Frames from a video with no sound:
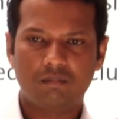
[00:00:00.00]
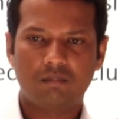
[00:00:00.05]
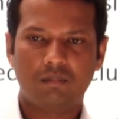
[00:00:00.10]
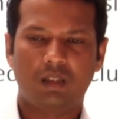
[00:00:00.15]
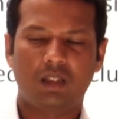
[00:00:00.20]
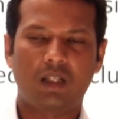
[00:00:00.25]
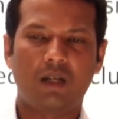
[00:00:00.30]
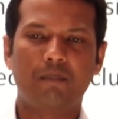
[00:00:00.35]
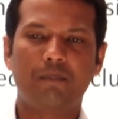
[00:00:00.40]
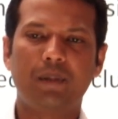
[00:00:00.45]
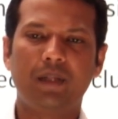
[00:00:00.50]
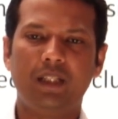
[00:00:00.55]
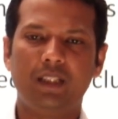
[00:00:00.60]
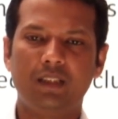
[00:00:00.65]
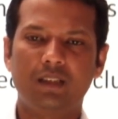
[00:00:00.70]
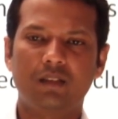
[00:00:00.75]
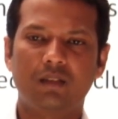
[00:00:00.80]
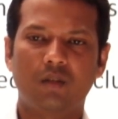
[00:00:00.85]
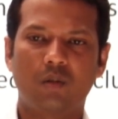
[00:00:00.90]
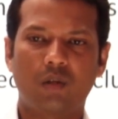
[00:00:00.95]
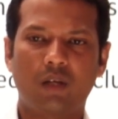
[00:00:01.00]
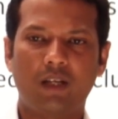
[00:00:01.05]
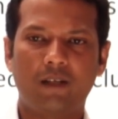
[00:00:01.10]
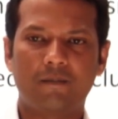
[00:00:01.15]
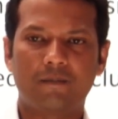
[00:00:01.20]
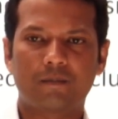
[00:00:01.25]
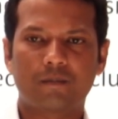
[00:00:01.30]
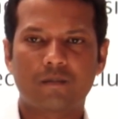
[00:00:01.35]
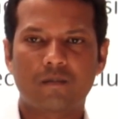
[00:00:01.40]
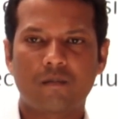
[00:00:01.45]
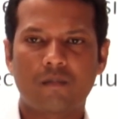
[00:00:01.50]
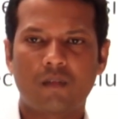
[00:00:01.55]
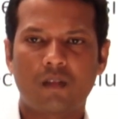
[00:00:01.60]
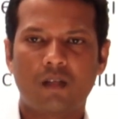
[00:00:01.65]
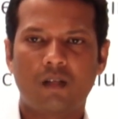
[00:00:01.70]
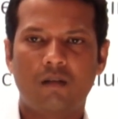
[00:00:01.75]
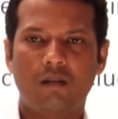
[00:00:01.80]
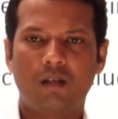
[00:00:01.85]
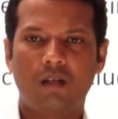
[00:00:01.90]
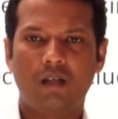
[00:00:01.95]
companies, okay,
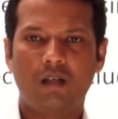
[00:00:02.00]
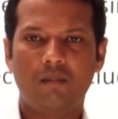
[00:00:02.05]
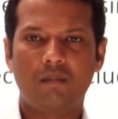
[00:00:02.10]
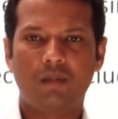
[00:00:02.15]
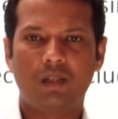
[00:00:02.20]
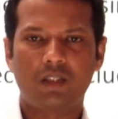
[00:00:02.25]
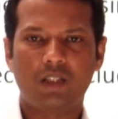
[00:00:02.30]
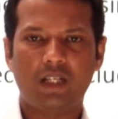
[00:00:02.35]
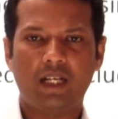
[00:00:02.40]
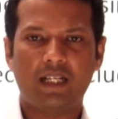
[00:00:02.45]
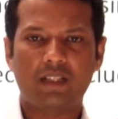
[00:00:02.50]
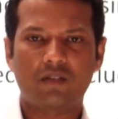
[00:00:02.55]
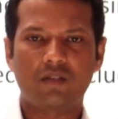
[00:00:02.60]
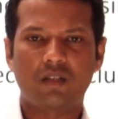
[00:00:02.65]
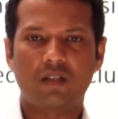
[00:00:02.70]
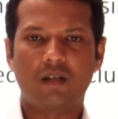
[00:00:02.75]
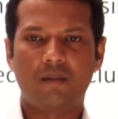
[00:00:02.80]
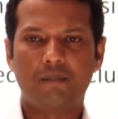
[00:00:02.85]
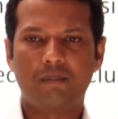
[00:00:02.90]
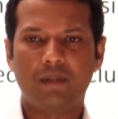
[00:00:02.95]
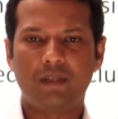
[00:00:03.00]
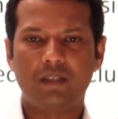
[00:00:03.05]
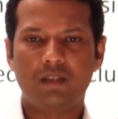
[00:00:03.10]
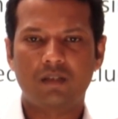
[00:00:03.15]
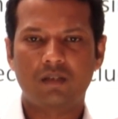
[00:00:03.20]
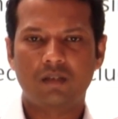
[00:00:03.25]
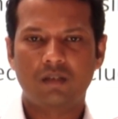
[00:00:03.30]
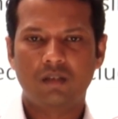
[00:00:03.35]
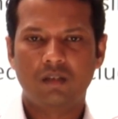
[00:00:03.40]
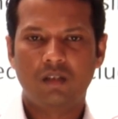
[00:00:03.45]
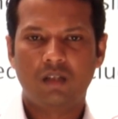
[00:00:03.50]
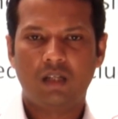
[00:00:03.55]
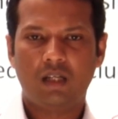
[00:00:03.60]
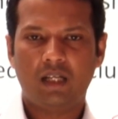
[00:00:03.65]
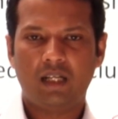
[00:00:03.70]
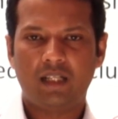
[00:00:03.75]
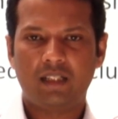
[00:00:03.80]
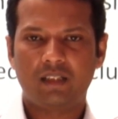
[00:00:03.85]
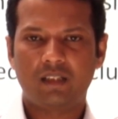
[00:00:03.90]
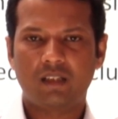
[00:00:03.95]
multinational companies,
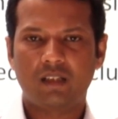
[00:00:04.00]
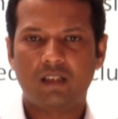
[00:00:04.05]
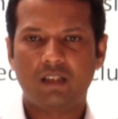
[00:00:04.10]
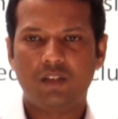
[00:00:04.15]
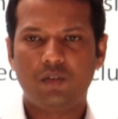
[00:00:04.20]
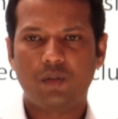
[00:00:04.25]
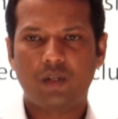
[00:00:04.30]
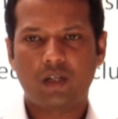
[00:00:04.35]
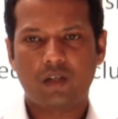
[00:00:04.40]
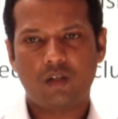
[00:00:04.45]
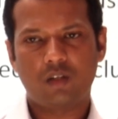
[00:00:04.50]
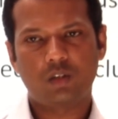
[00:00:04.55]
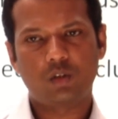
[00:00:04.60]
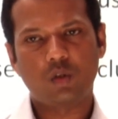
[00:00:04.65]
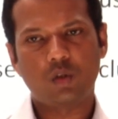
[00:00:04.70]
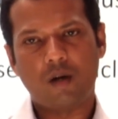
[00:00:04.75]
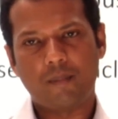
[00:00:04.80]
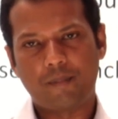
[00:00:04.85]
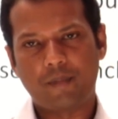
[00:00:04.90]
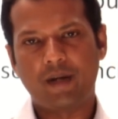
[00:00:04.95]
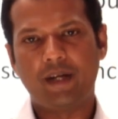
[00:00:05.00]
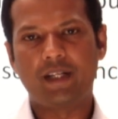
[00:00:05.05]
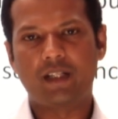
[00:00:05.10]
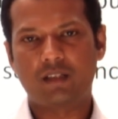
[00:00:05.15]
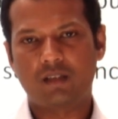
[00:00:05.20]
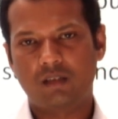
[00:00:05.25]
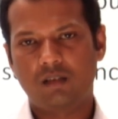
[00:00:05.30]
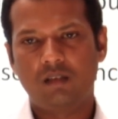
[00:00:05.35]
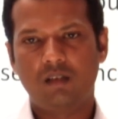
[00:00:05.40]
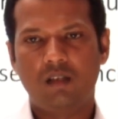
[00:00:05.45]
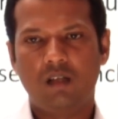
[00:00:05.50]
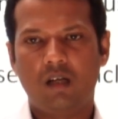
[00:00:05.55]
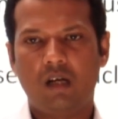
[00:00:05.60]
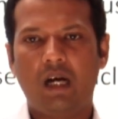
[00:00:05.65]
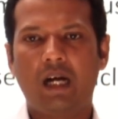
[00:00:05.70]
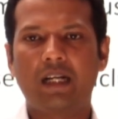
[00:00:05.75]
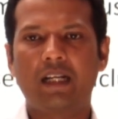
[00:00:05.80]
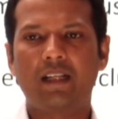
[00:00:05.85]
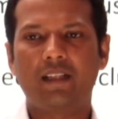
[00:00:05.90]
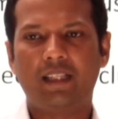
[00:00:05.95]
and you can also operate
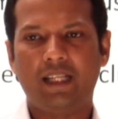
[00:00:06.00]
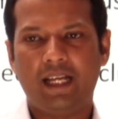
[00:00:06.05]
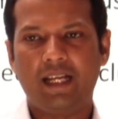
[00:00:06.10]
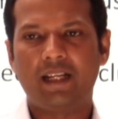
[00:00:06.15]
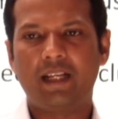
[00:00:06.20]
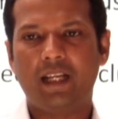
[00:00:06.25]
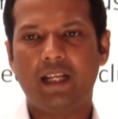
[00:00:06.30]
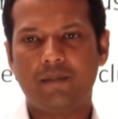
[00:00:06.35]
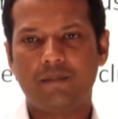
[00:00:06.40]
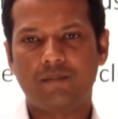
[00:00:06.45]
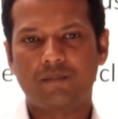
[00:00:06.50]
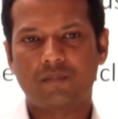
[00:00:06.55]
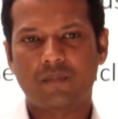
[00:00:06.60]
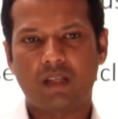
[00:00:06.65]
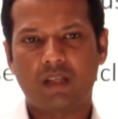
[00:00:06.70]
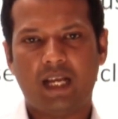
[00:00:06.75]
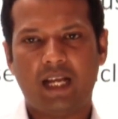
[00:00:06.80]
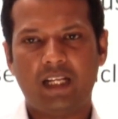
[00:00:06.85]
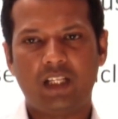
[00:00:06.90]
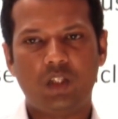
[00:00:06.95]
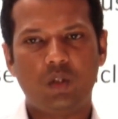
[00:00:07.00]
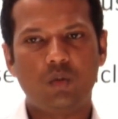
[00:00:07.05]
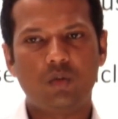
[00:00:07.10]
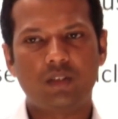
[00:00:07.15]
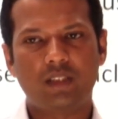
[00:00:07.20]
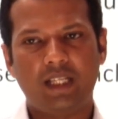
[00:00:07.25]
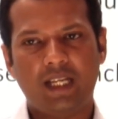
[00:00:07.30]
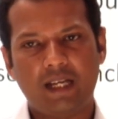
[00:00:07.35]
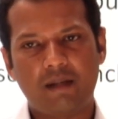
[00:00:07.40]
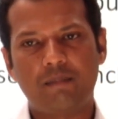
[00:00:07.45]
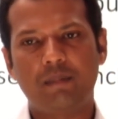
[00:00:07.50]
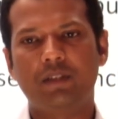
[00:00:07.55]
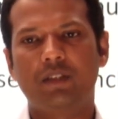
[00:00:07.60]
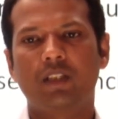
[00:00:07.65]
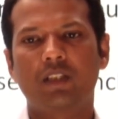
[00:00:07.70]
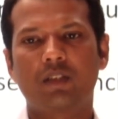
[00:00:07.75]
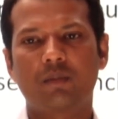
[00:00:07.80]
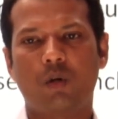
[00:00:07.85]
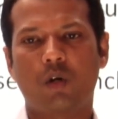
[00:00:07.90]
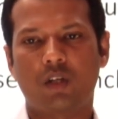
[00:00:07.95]
under their name and use their
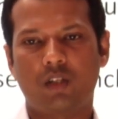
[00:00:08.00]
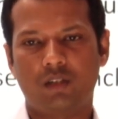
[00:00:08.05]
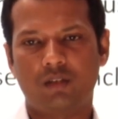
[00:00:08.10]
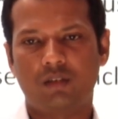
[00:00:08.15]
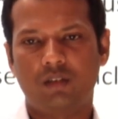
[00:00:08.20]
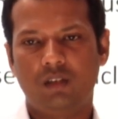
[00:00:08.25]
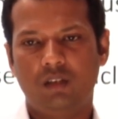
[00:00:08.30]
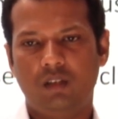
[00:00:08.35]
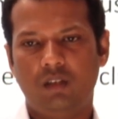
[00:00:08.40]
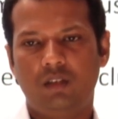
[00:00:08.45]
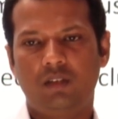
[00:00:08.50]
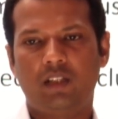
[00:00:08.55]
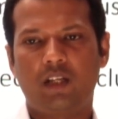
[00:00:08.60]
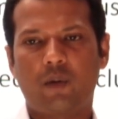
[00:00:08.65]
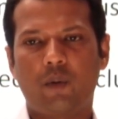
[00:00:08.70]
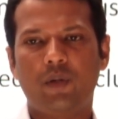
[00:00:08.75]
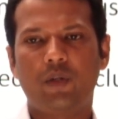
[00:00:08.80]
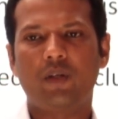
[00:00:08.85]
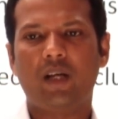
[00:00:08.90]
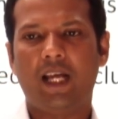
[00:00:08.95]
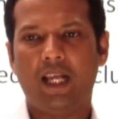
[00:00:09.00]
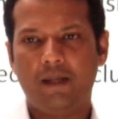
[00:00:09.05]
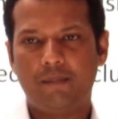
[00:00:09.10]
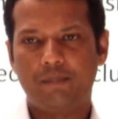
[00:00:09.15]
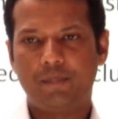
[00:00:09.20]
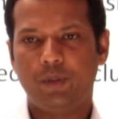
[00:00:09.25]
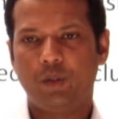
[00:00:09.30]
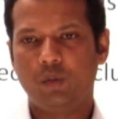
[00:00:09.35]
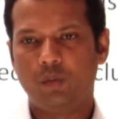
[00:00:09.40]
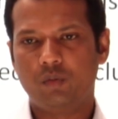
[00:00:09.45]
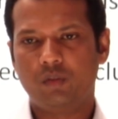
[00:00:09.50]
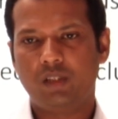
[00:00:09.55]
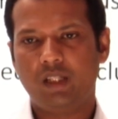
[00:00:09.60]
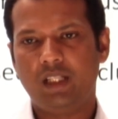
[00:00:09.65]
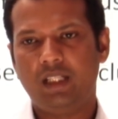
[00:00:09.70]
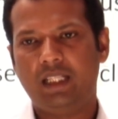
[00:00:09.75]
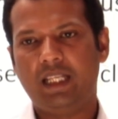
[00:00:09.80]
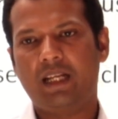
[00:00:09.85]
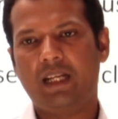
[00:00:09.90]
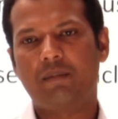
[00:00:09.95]
business model. They're going to help you
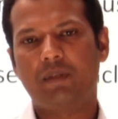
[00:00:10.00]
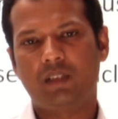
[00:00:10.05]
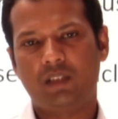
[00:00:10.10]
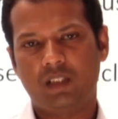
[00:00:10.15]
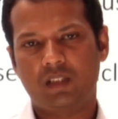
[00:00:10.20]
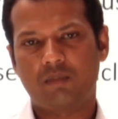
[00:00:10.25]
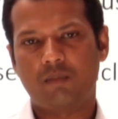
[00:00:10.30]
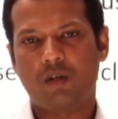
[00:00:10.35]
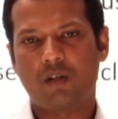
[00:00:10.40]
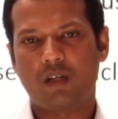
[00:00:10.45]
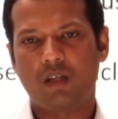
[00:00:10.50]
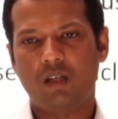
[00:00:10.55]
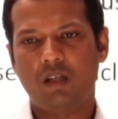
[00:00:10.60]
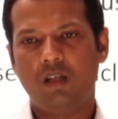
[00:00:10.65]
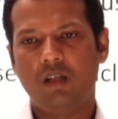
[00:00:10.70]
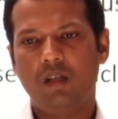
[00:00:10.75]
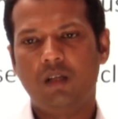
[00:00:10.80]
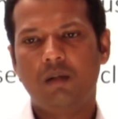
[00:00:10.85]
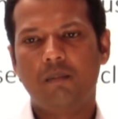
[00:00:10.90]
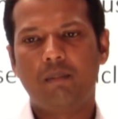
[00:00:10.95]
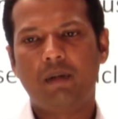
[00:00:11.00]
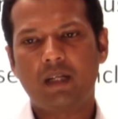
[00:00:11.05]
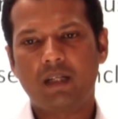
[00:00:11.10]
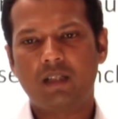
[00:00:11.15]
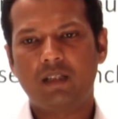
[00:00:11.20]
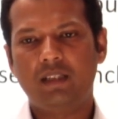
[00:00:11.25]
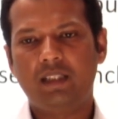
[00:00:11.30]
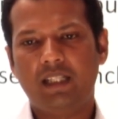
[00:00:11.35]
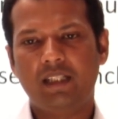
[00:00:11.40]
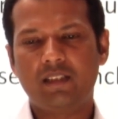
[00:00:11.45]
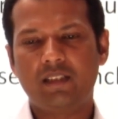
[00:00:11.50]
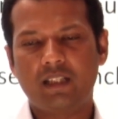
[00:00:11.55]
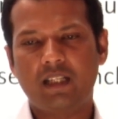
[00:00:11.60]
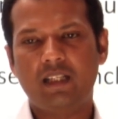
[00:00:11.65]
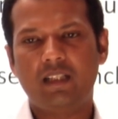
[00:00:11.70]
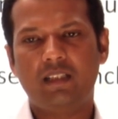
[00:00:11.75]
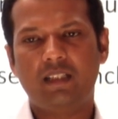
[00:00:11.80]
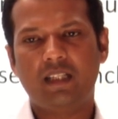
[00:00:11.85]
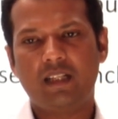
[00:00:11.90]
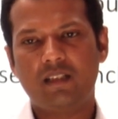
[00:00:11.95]
in their business model, but there
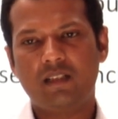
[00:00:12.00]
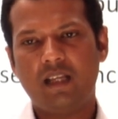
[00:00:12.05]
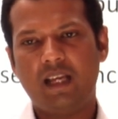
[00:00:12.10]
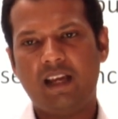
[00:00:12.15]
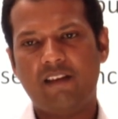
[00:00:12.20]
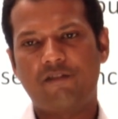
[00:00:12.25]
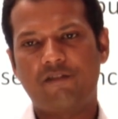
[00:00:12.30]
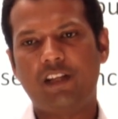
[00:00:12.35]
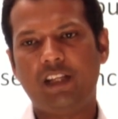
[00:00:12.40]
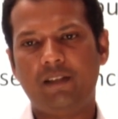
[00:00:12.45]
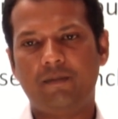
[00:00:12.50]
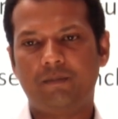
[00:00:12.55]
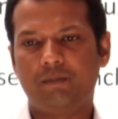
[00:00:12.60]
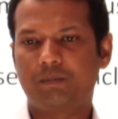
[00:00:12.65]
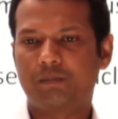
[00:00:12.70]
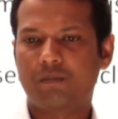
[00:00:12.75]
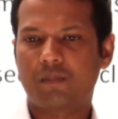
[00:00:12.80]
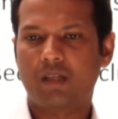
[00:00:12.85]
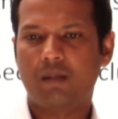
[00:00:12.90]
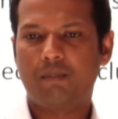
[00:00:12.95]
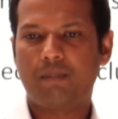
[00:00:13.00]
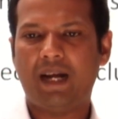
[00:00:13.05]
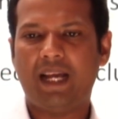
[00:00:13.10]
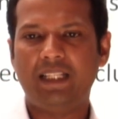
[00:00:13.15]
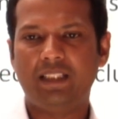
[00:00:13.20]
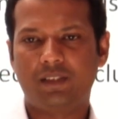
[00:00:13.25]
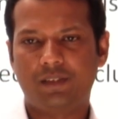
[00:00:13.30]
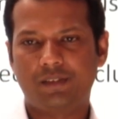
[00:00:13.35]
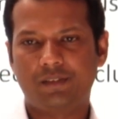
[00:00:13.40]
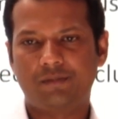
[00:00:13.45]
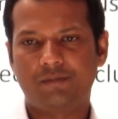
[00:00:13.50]
is a hefty price